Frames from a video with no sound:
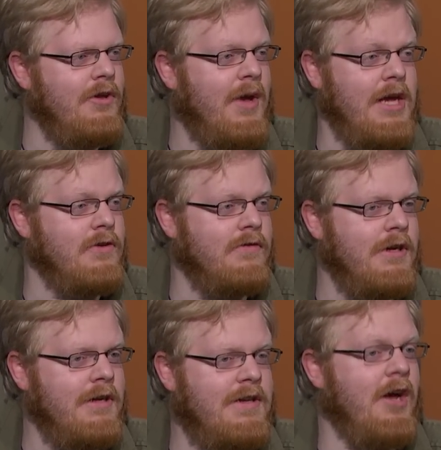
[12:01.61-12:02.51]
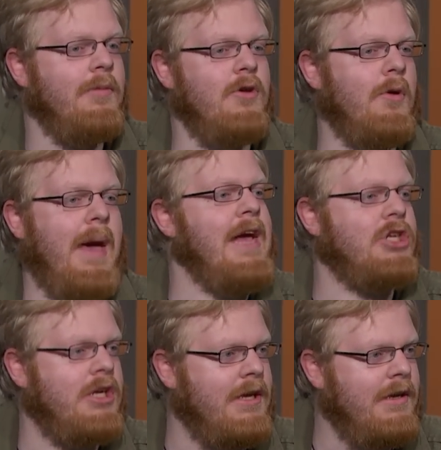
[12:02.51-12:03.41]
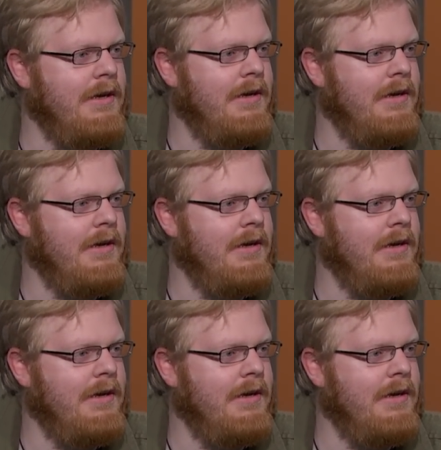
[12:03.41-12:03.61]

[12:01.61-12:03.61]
You can't just tell me to imagine it